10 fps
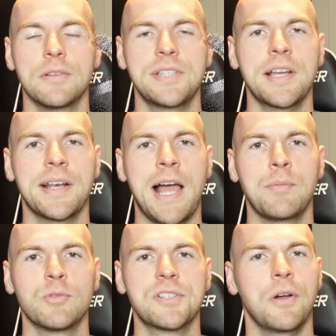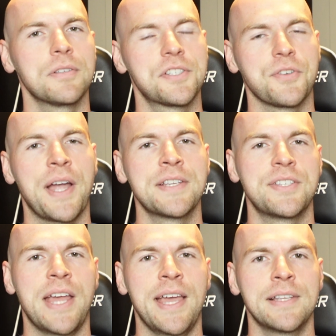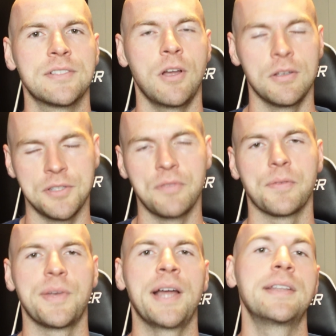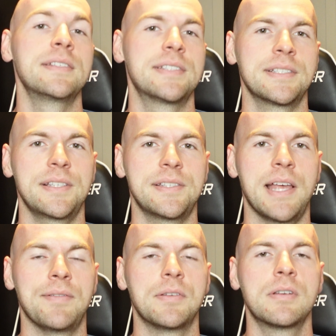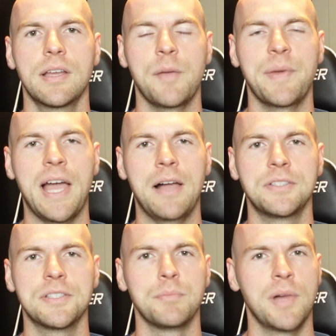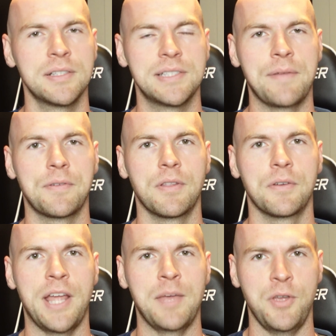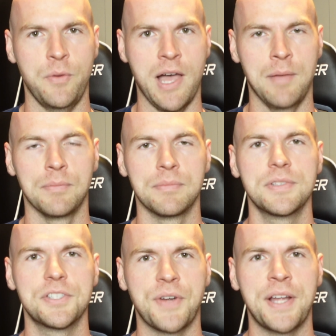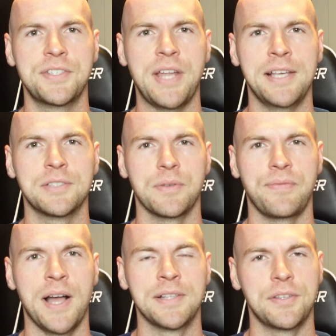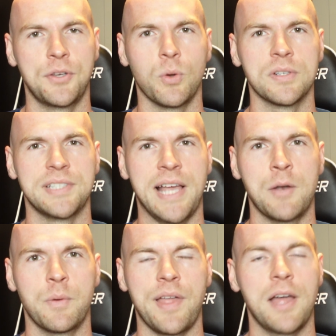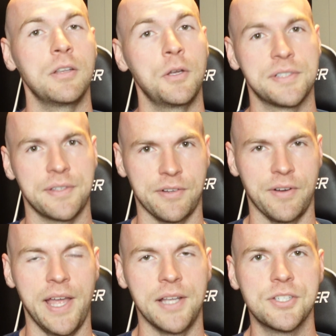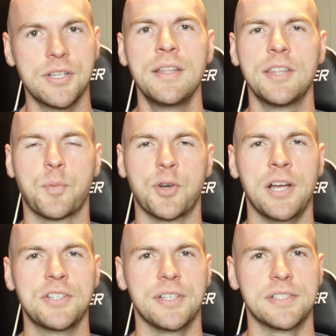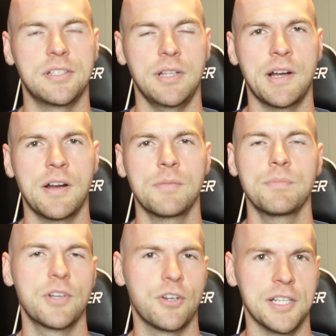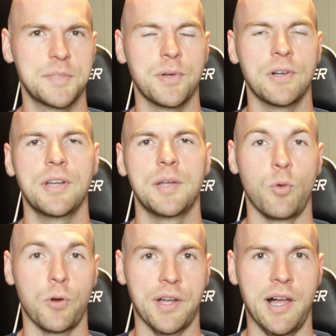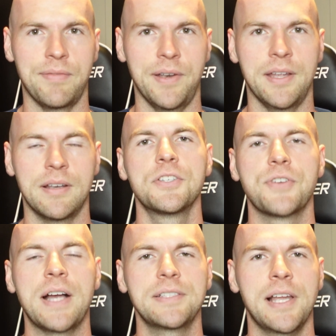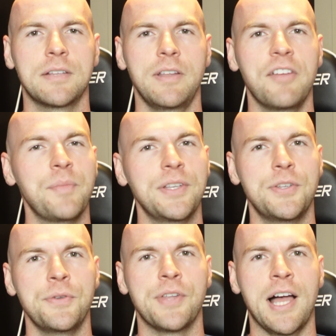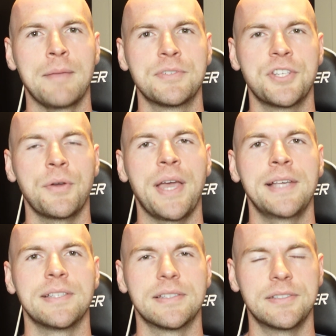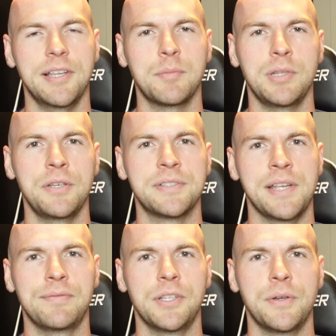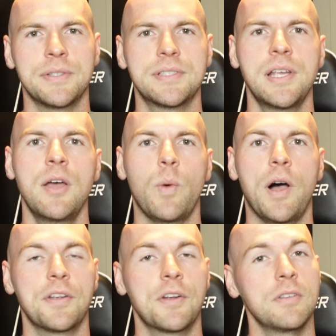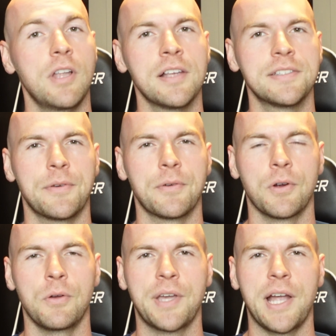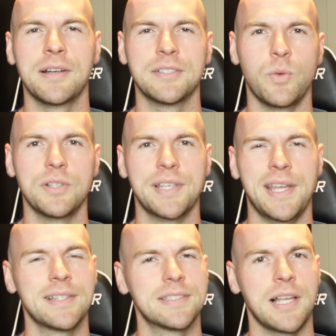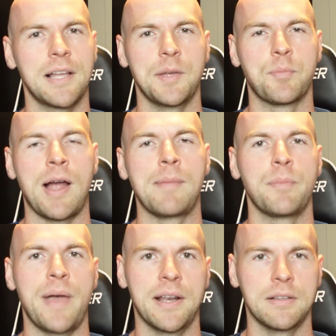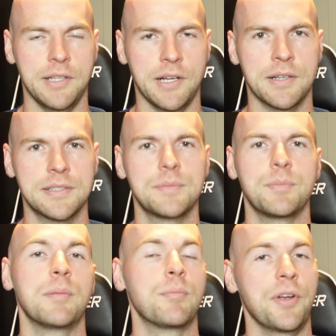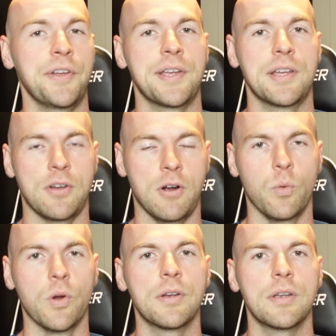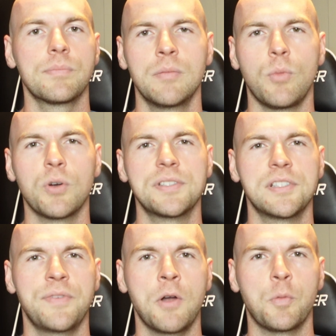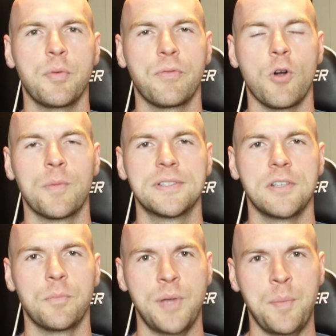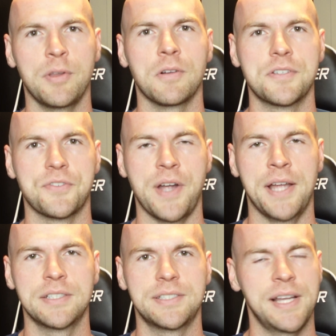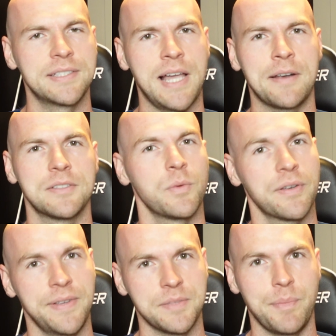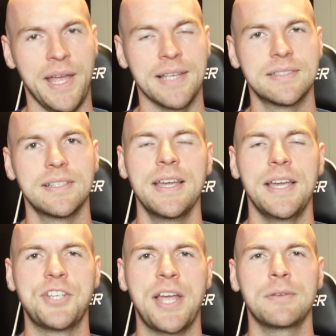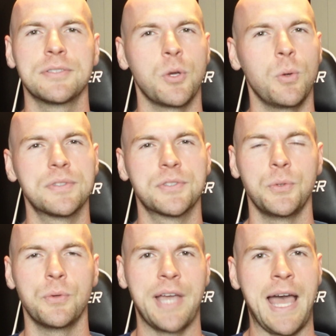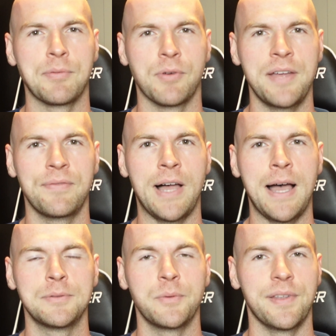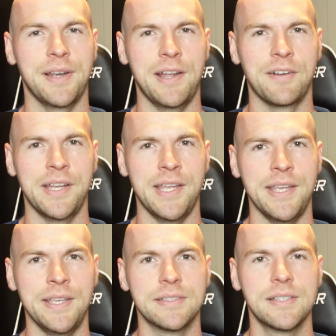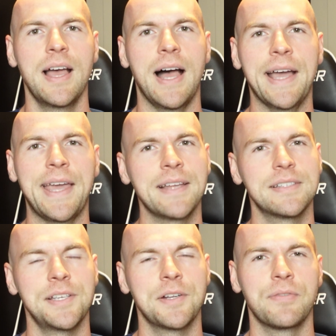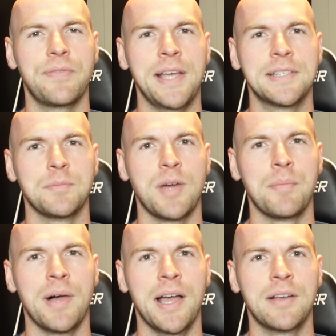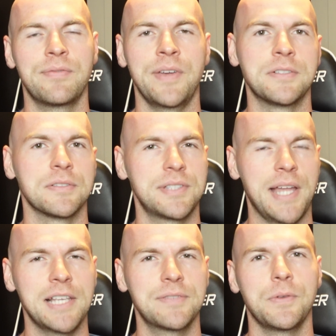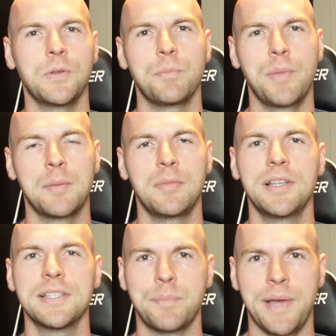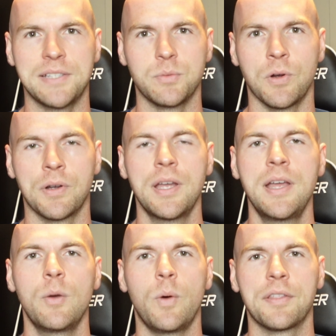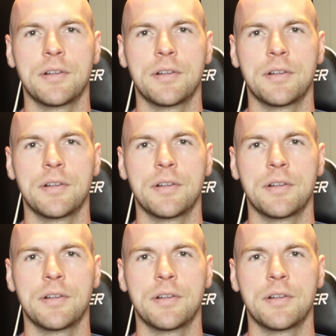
second album was called Strange Days, also from 1967. Coming out just months after their debut album, Strange Days refines the Doors sound without losing their edge. Their production is clearer, crisper, and more confident. Tracks like Love Me Two Times showcase a slick blues influence, while Your Lost Little Girl carries once again slightly problematic lyrics, but brilliant guitar work. Morrison's vocal performance on People Are Strange stands out as one of his best. He channels old school cabaret vibes with an eerie ease. I Can't See Your Face in My Mind features tasteful, minimalist bass work, while the